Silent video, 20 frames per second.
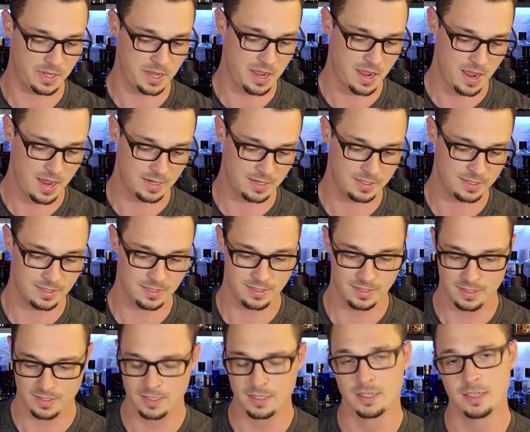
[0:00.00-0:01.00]
cut.
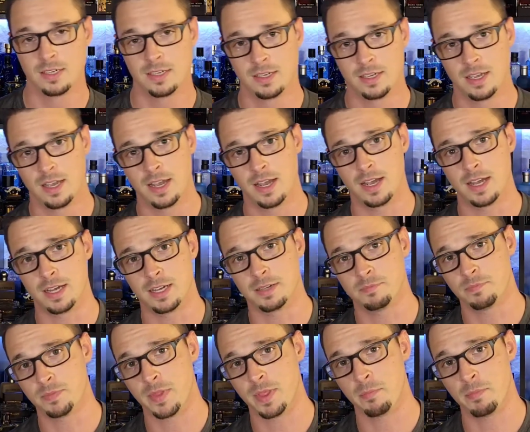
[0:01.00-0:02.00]
Uh,
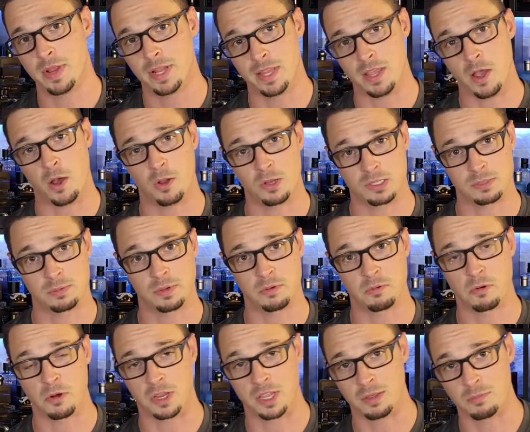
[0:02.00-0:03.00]
I made the ultimate
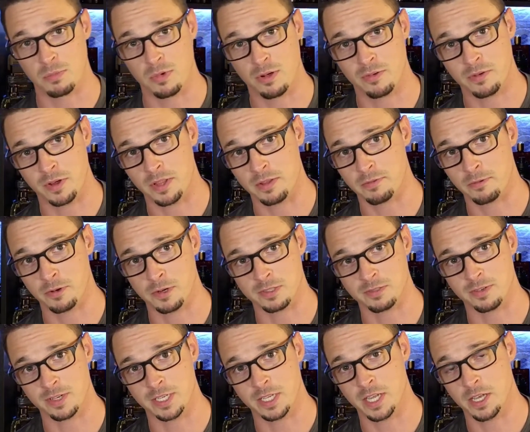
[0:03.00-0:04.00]
rookie move on the first
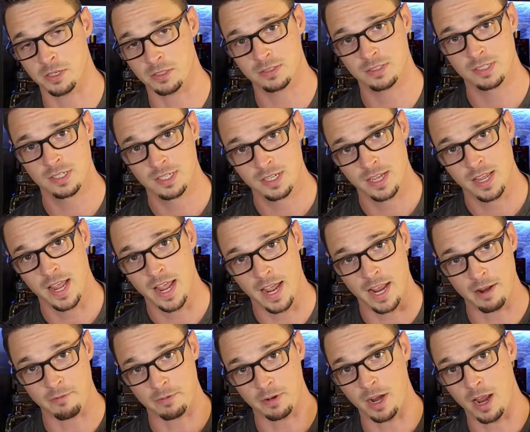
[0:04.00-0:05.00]
video and
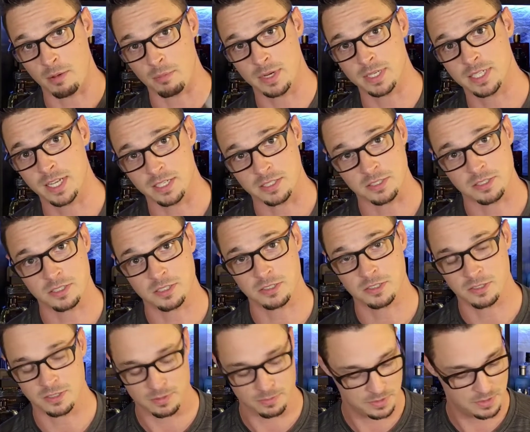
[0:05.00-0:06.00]
I forgot my tester
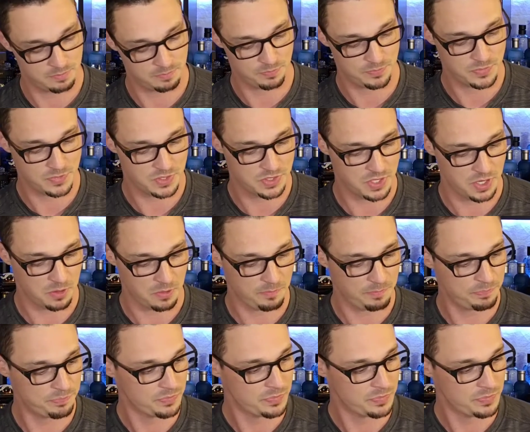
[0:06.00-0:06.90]
strips. So